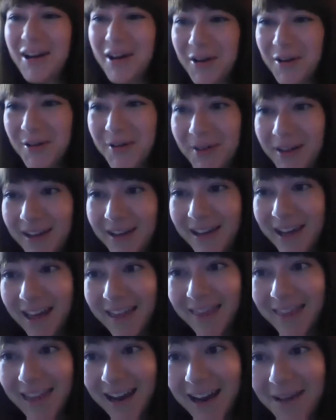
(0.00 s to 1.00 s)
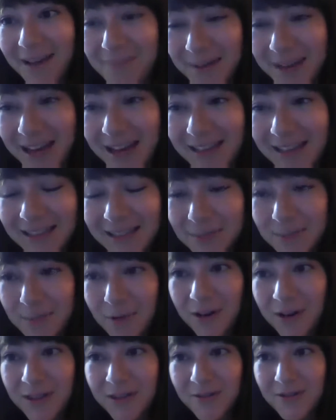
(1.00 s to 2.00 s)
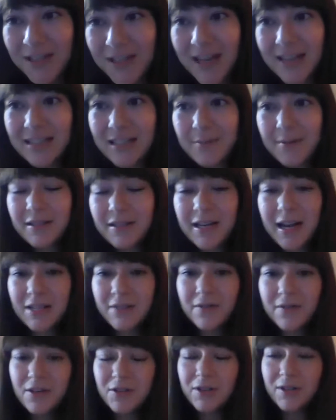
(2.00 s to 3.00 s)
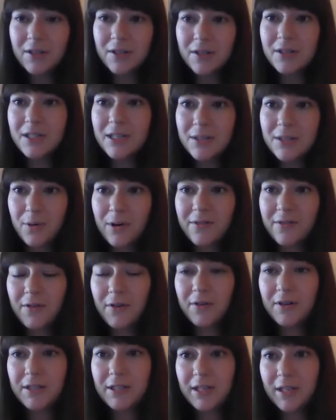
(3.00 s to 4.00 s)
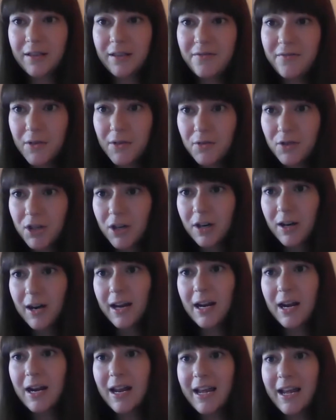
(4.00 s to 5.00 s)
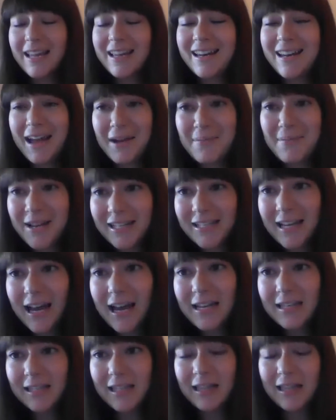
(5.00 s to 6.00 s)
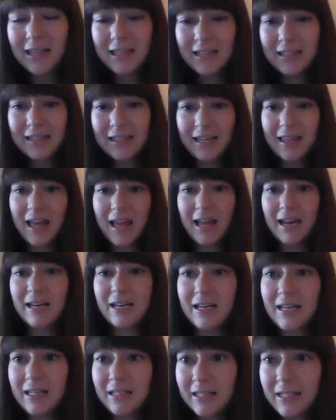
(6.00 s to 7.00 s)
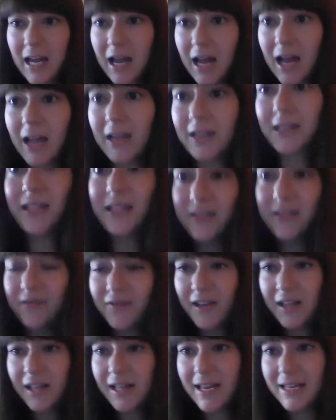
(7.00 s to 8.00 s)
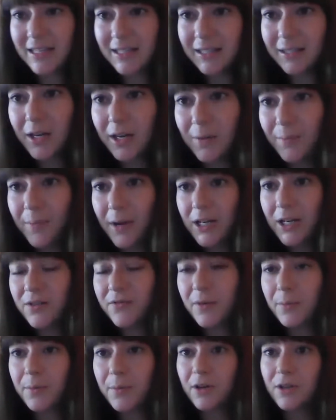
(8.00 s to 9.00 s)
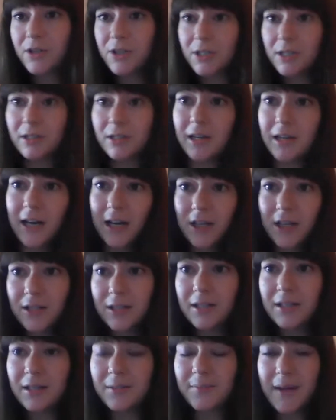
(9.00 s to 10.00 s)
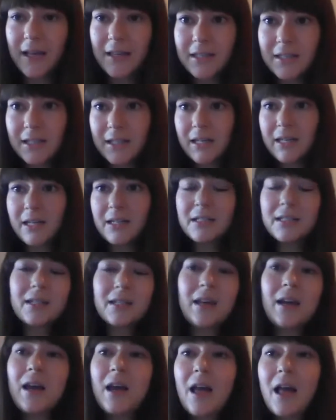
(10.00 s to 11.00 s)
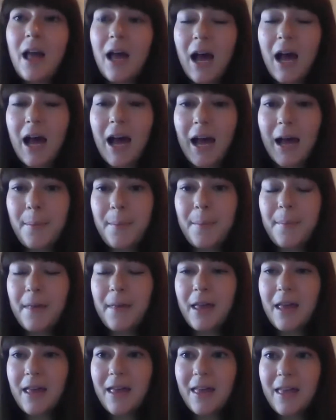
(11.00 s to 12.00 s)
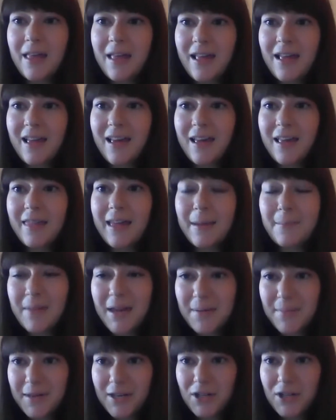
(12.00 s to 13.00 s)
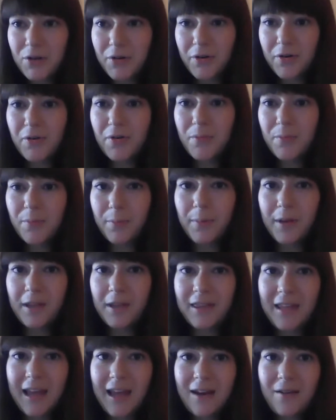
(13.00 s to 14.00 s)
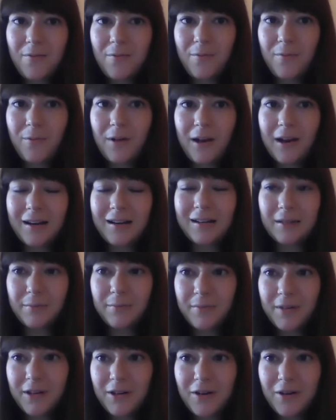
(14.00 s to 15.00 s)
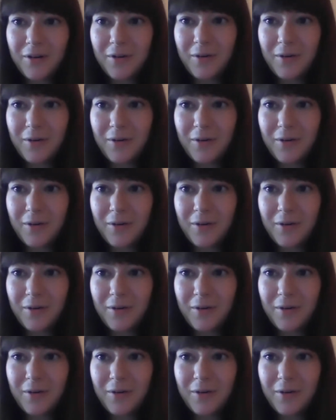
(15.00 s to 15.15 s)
So yeah, that MBS is more enthusiastic about ties for Israel because he's more focused on the future and on economic ties and things like that, and doesn't feel as much of a personal connection to the Palestinians. That may be true, but then when